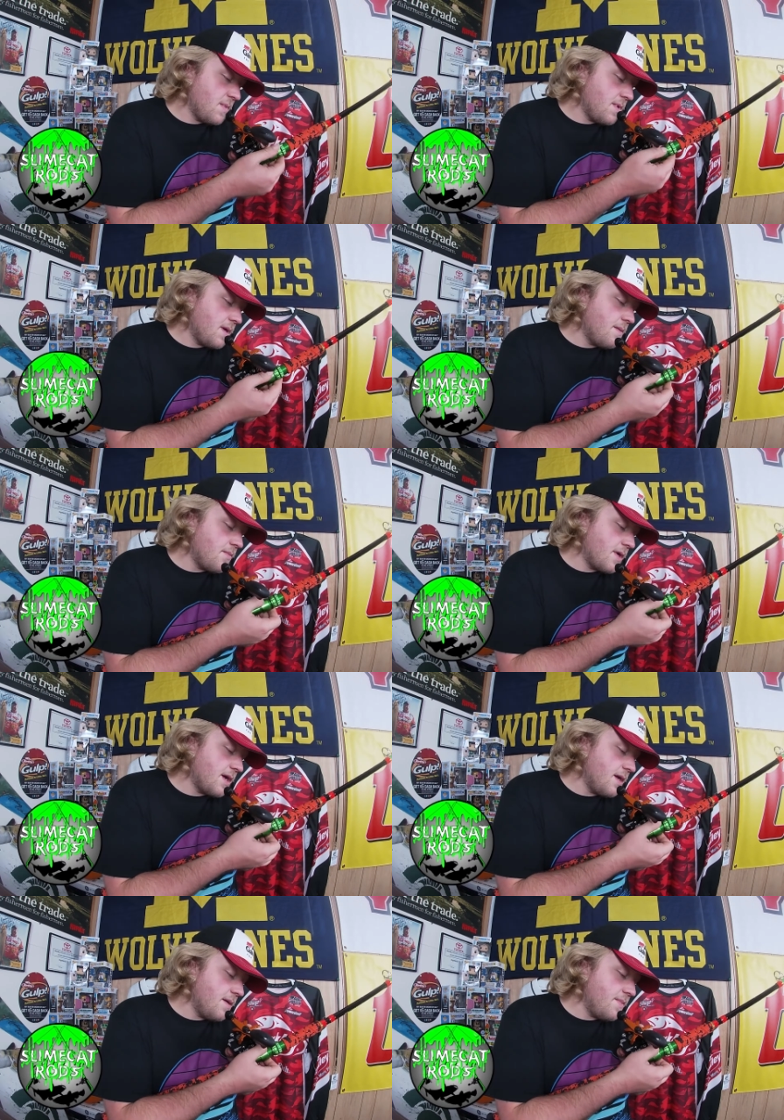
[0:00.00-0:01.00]
We're going to bring
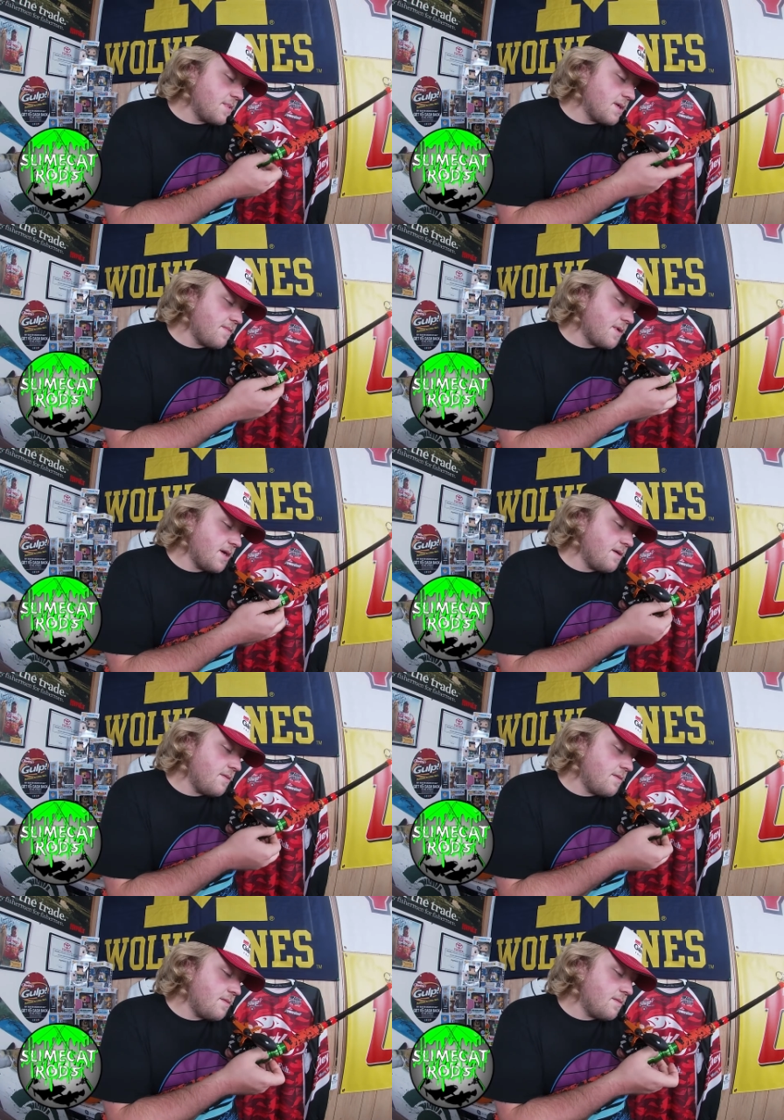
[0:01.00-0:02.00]
it up, drop her
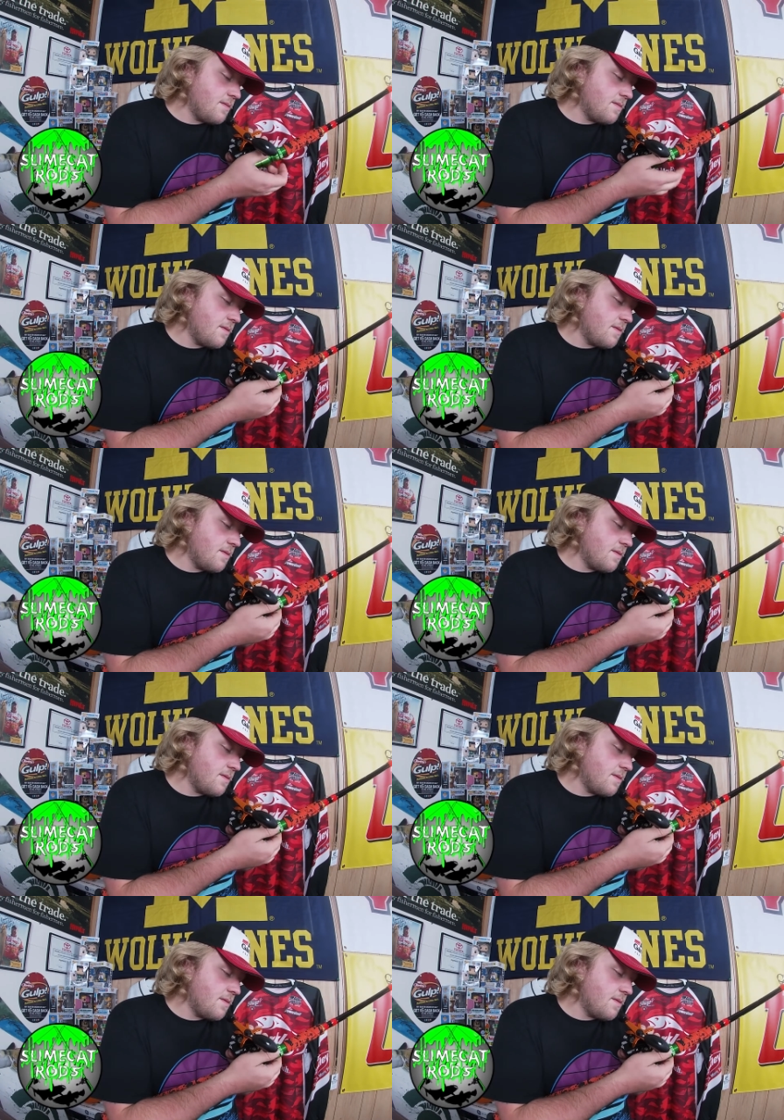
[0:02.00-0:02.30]
down.